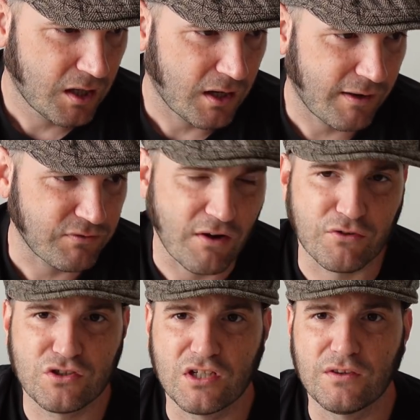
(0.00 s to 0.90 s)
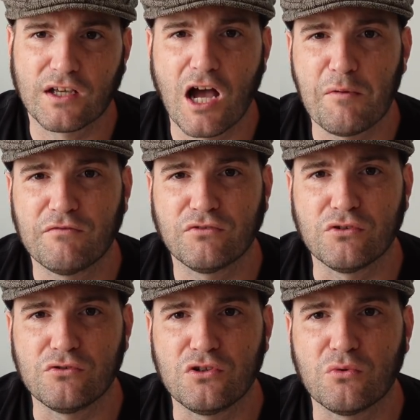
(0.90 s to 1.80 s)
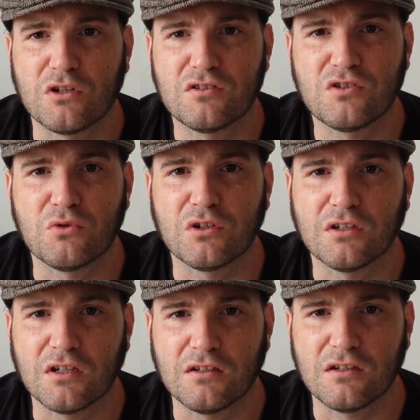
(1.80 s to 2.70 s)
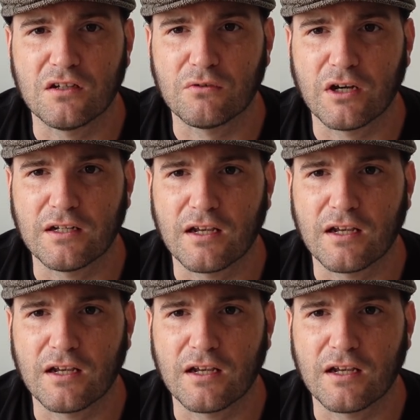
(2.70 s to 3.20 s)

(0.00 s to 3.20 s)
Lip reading: I've never seen the common flu do what it's doing in India right